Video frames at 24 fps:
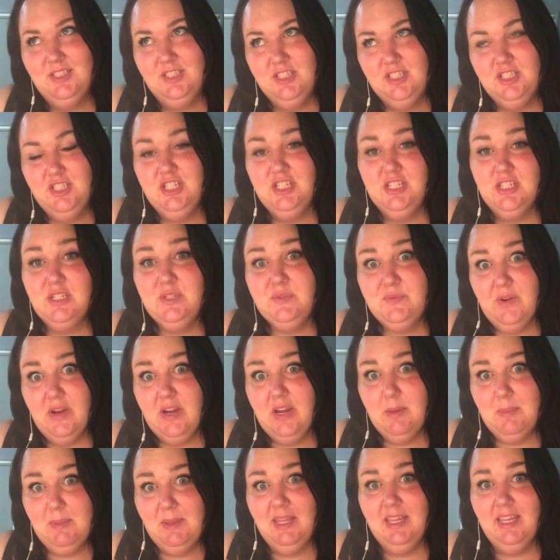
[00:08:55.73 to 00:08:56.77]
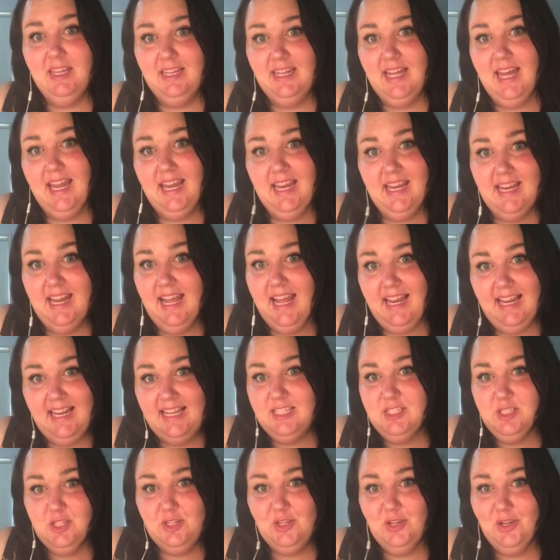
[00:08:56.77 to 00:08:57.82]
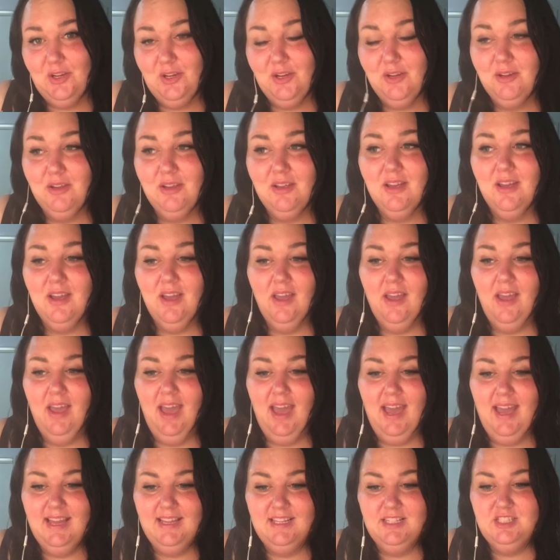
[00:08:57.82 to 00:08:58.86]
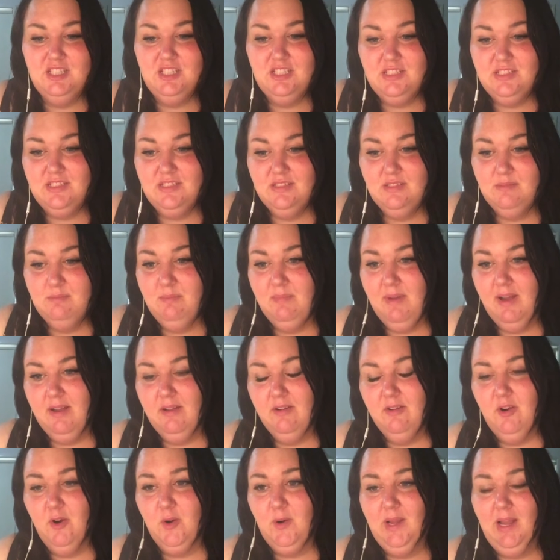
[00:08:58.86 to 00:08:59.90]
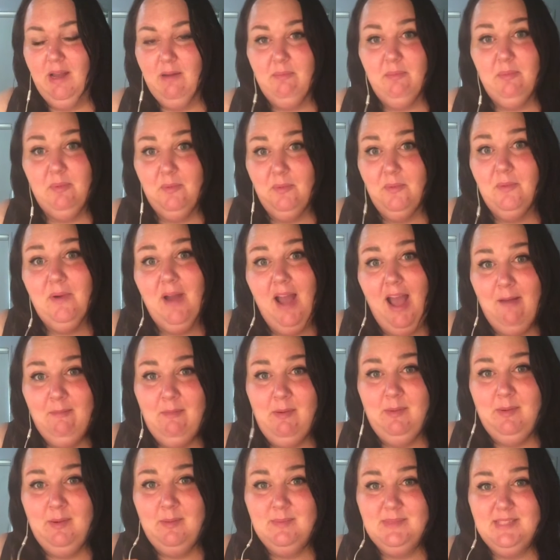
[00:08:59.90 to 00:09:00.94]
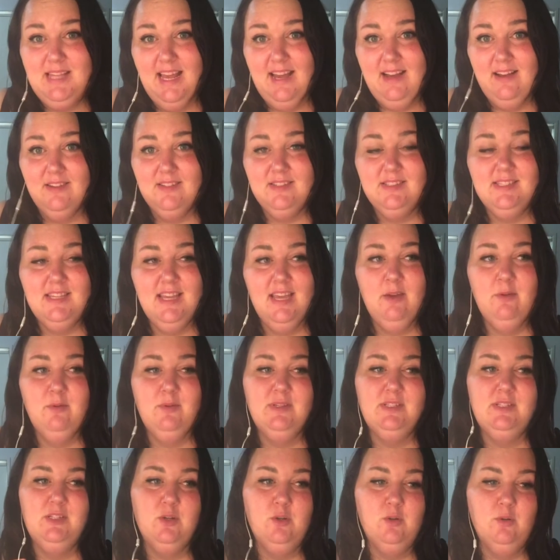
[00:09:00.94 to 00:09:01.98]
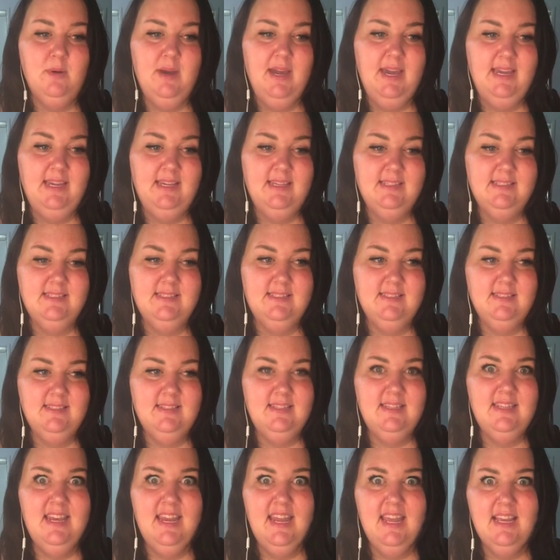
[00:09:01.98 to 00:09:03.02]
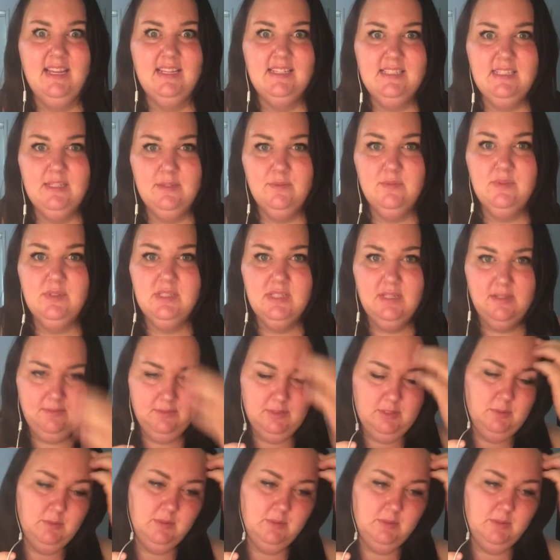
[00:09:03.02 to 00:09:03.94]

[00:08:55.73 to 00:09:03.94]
she's just very opinionated and lets you know. And growing up at my mum's house, it was always negative stuff she